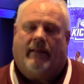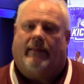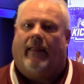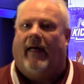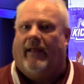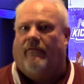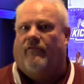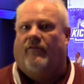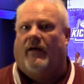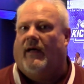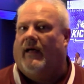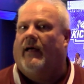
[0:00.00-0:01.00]
A lot
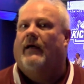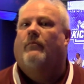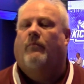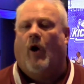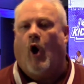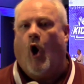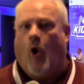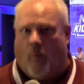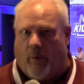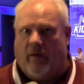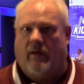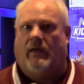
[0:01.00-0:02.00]
of uh,
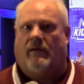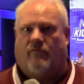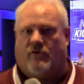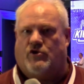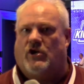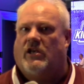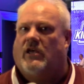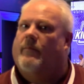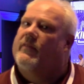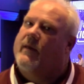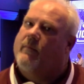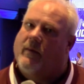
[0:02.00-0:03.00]
hope in Virginia,
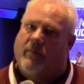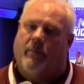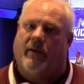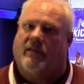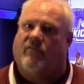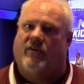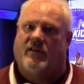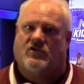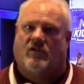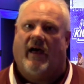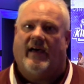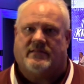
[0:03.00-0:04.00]
but they may be picked to
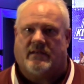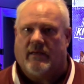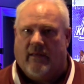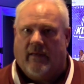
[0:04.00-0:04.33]
finish last